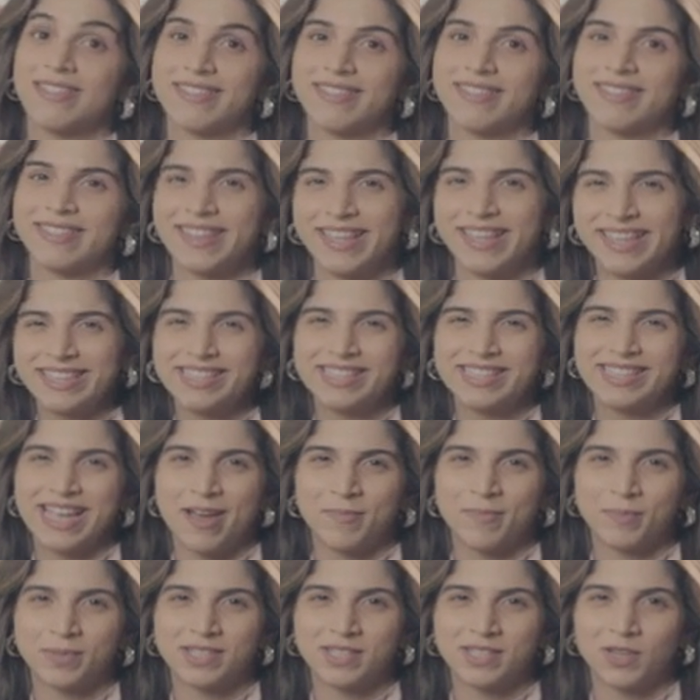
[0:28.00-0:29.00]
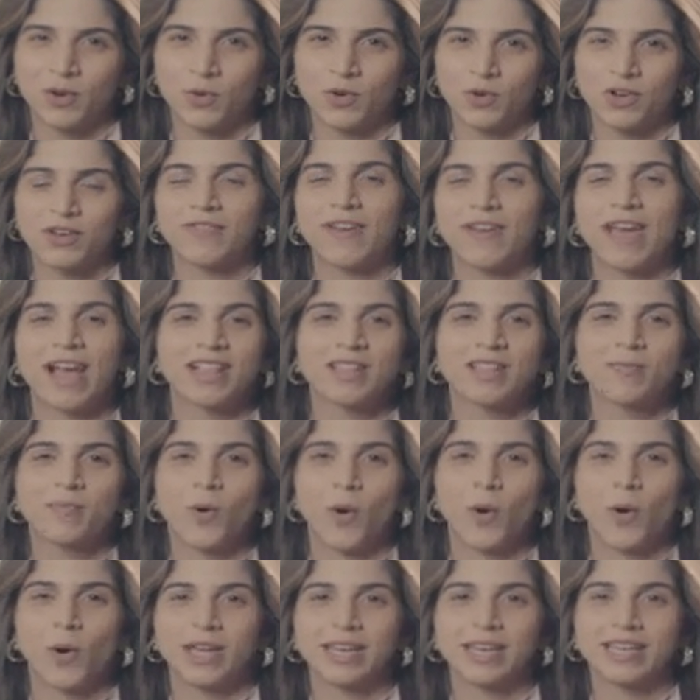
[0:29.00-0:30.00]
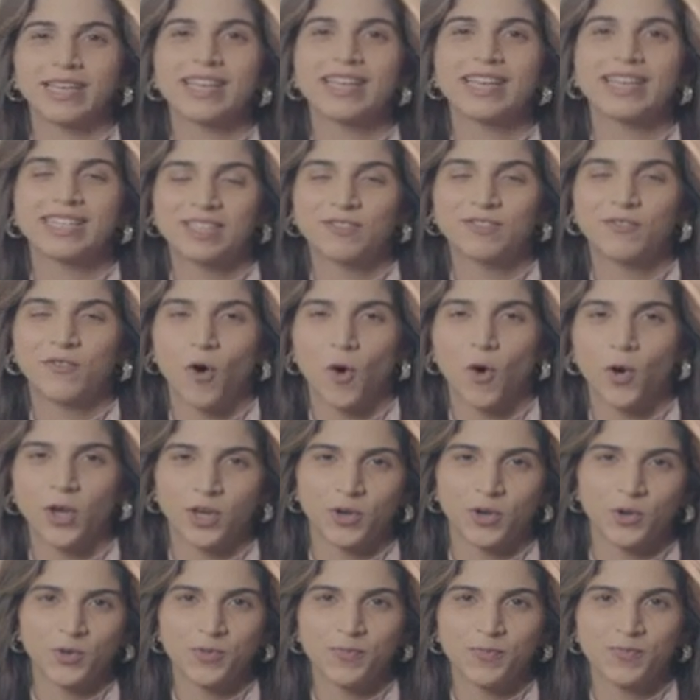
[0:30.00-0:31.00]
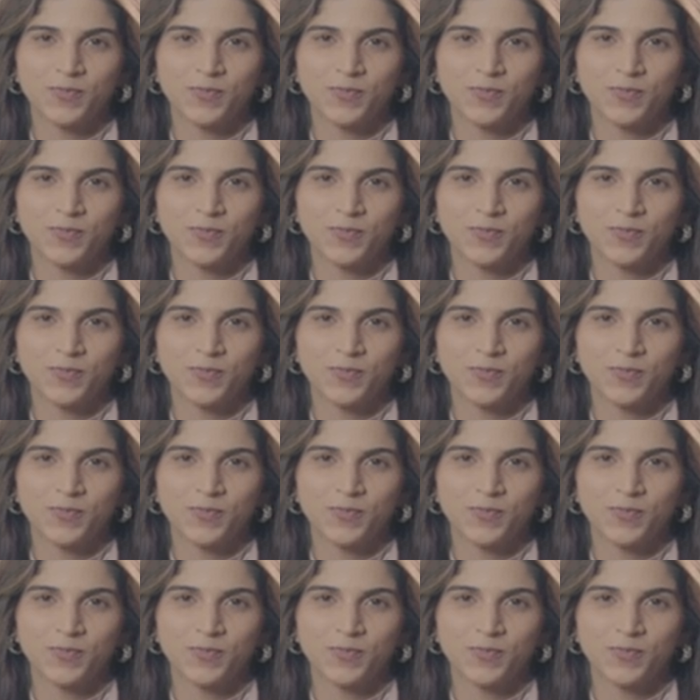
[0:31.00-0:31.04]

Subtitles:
this episode of Health Point is for you.